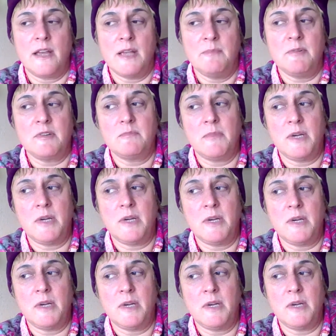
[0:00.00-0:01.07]
I put my
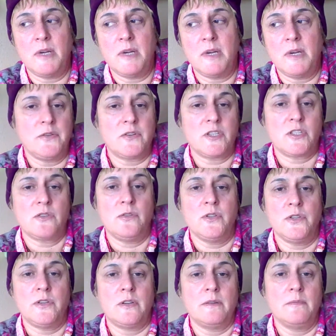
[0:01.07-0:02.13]
arm around her
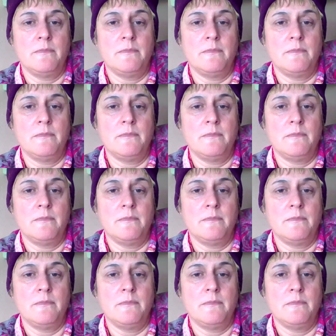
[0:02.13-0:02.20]
shoulder.